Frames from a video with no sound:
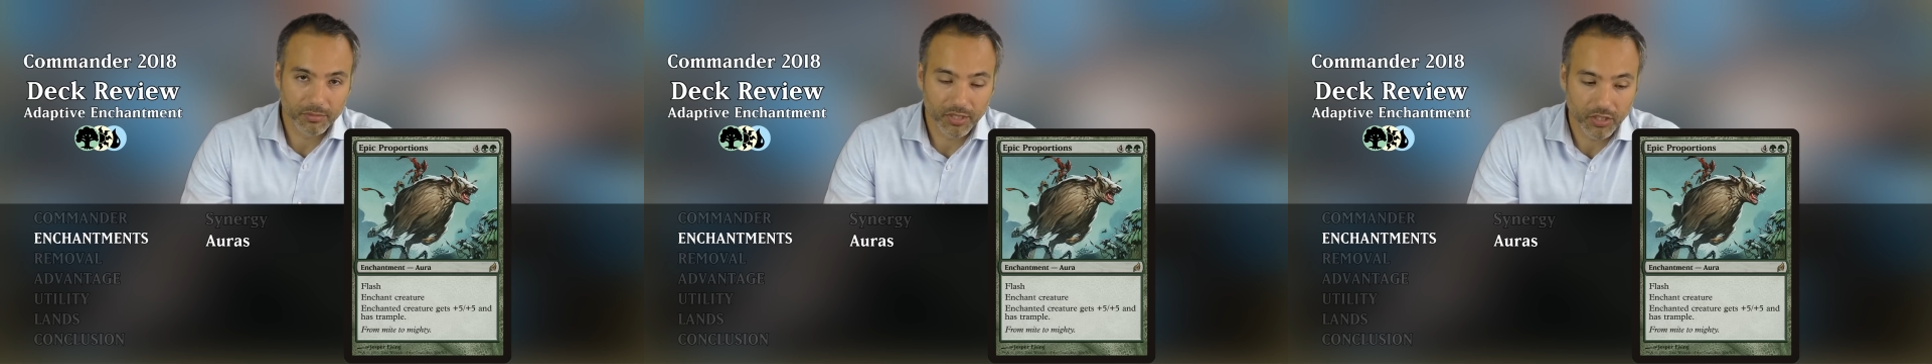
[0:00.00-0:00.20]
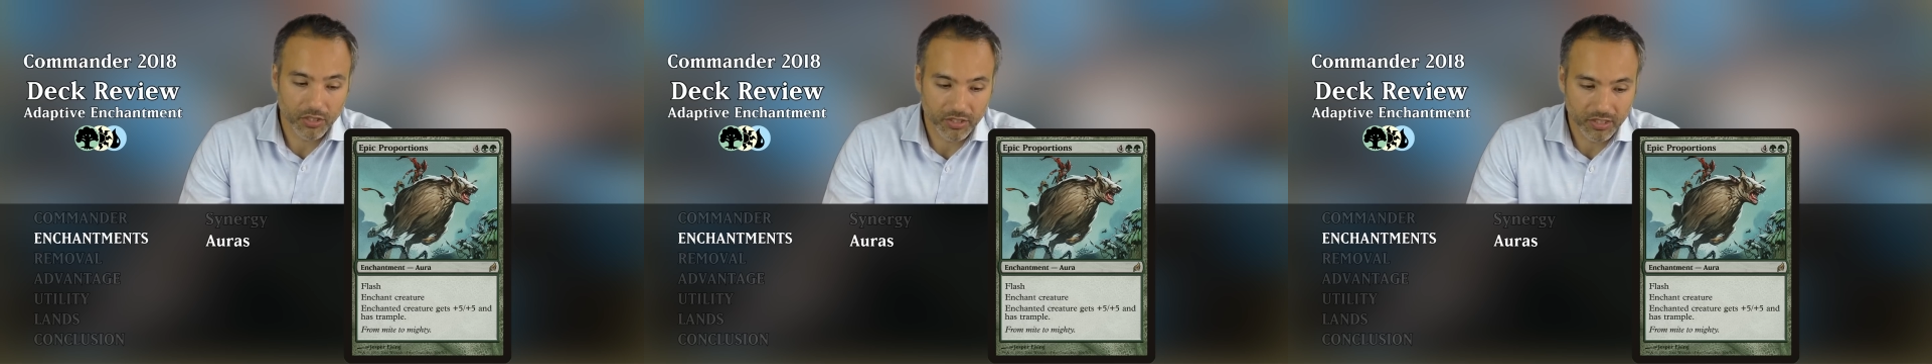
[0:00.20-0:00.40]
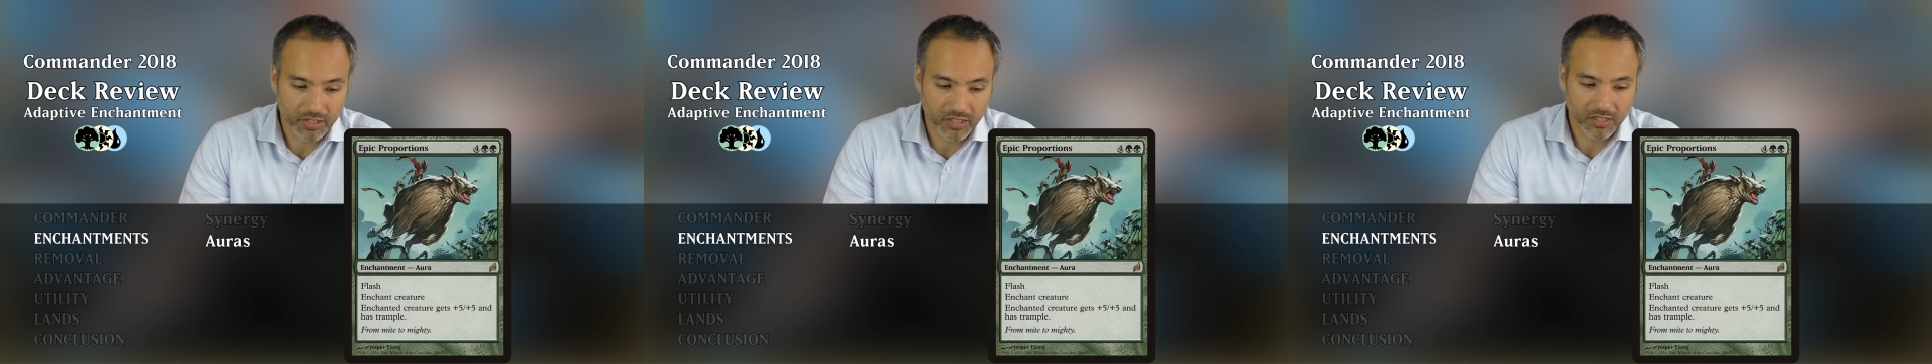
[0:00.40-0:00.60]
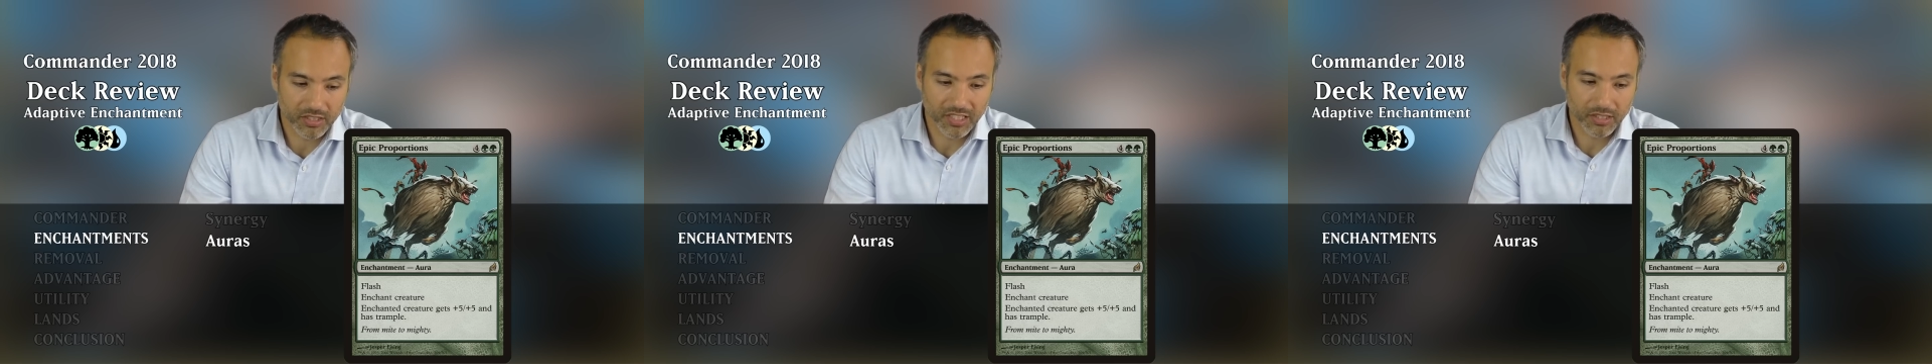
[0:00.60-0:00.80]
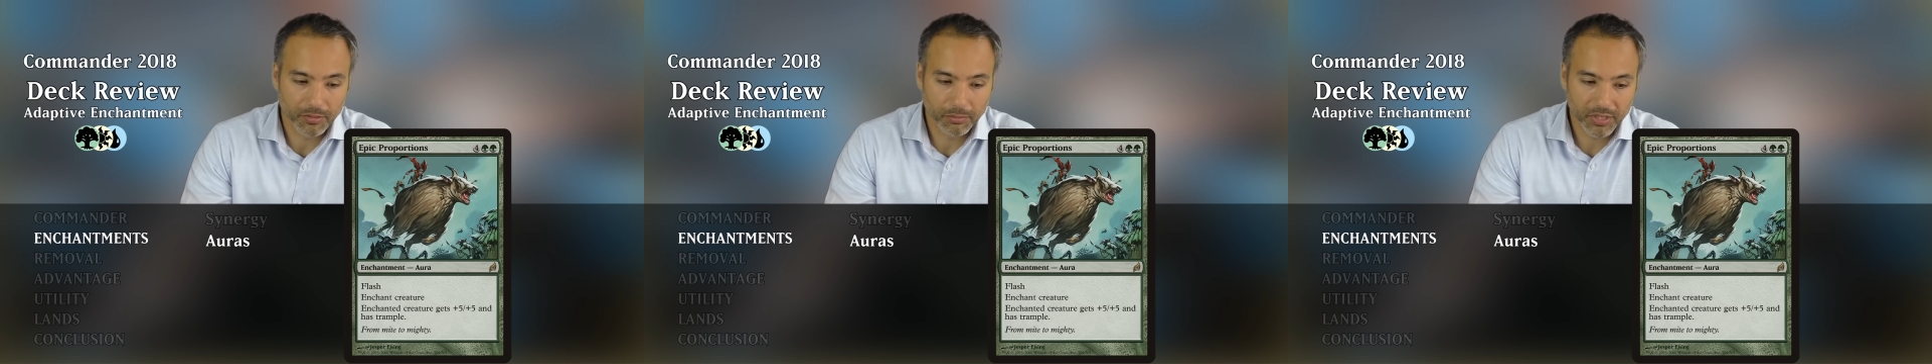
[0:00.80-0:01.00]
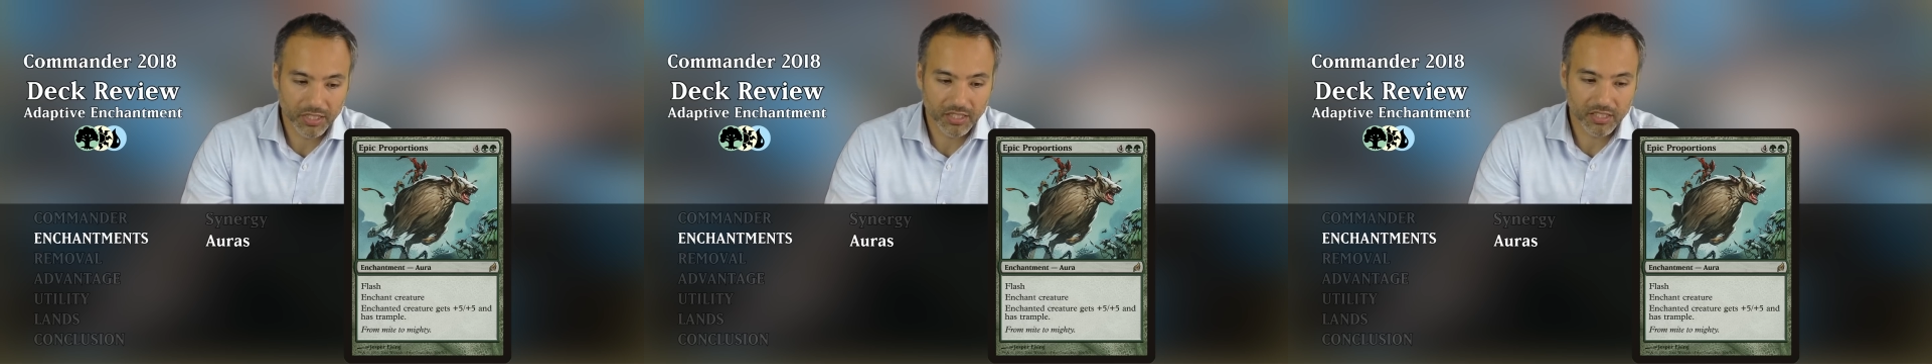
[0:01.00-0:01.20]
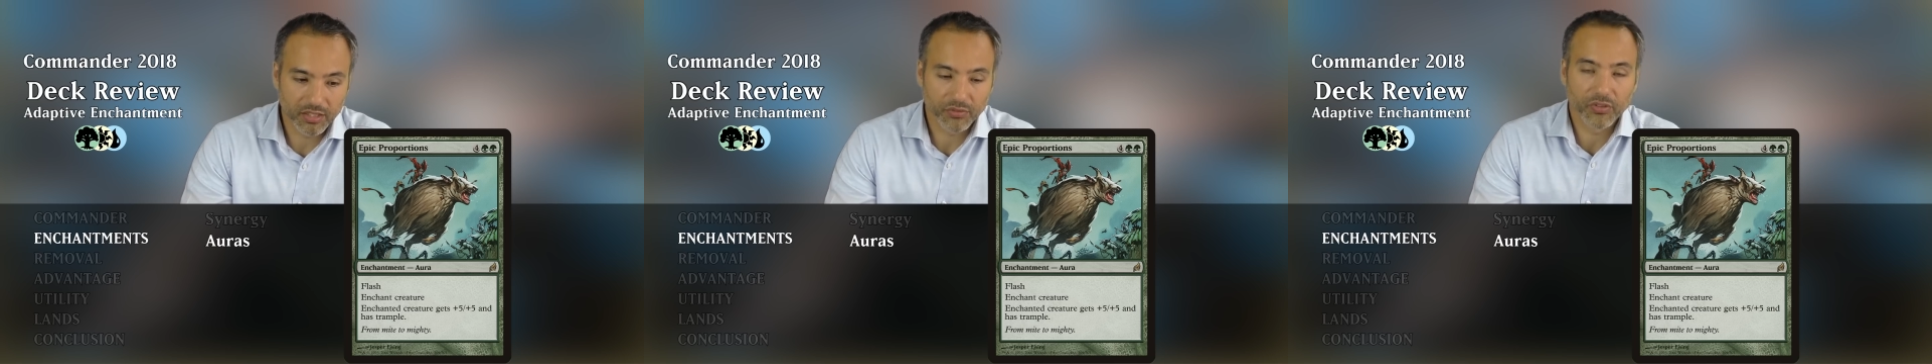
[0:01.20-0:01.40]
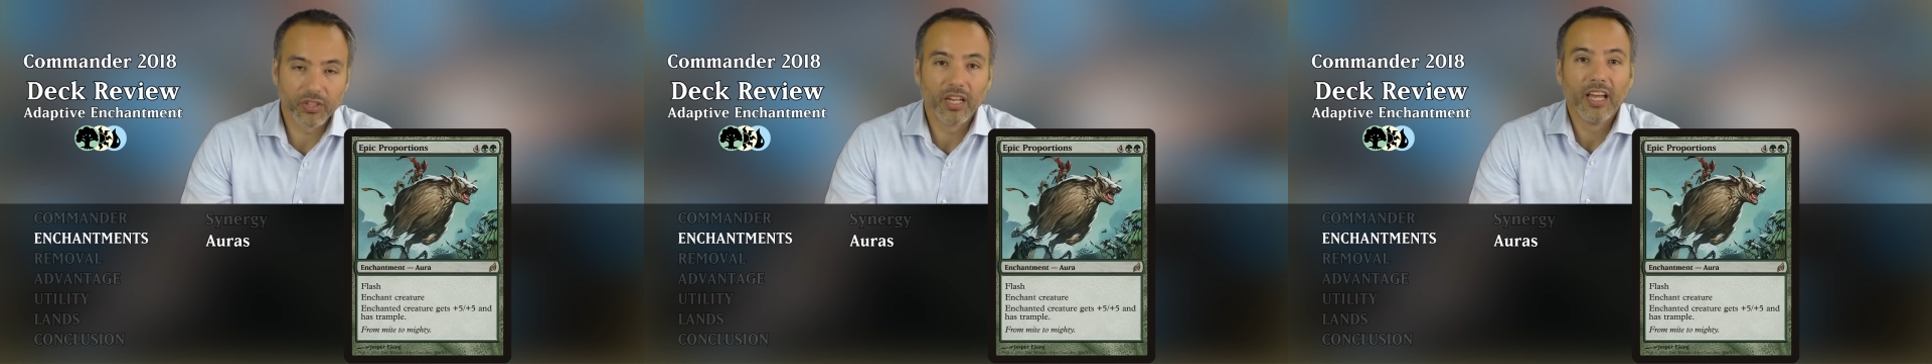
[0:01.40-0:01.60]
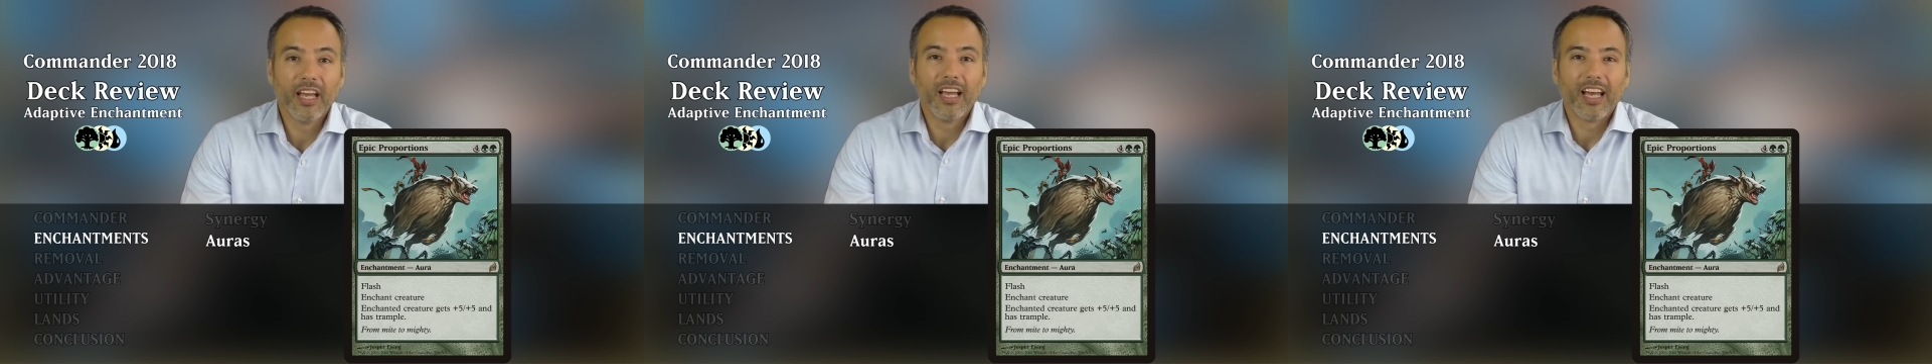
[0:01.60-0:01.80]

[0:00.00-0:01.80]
but a card that does something completely different.